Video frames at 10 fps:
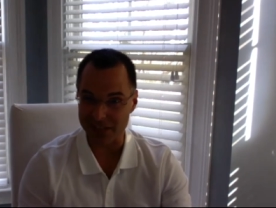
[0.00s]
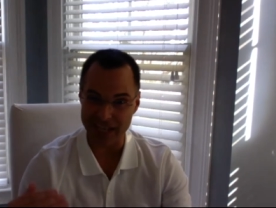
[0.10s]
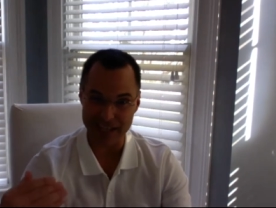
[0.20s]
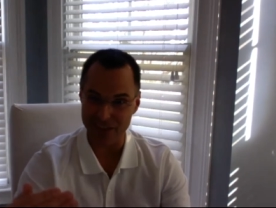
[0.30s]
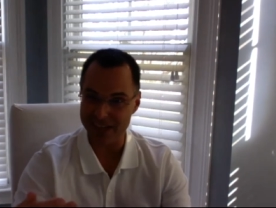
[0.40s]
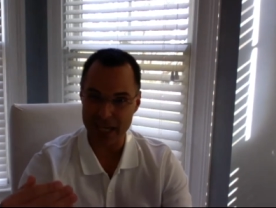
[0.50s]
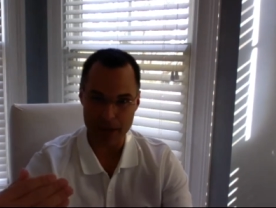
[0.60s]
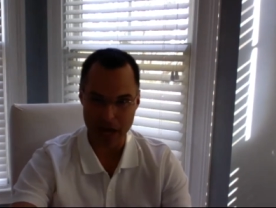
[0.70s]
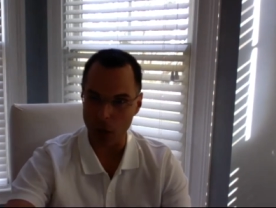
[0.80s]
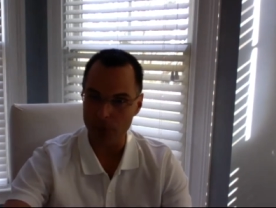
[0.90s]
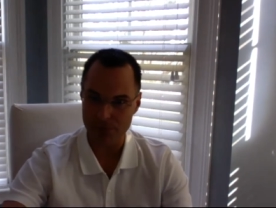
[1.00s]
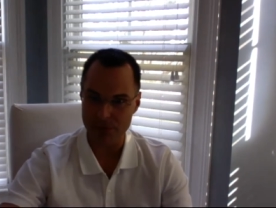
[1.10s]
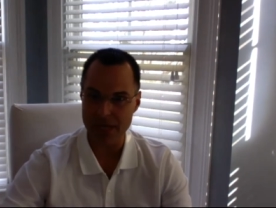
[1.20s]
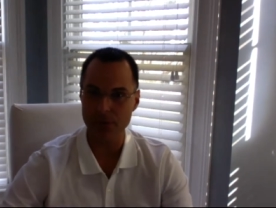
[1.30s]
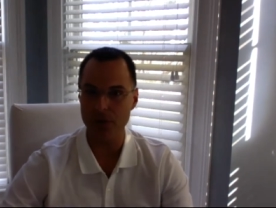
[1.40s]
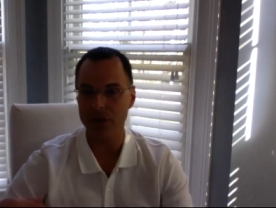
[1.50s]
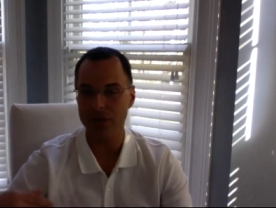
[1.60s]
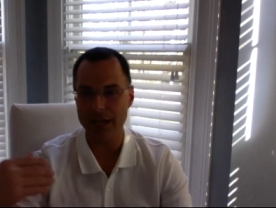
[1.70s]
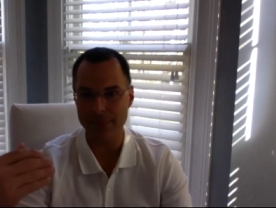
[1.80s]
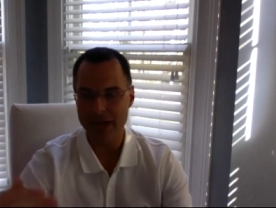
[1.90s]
Like I'm helping people.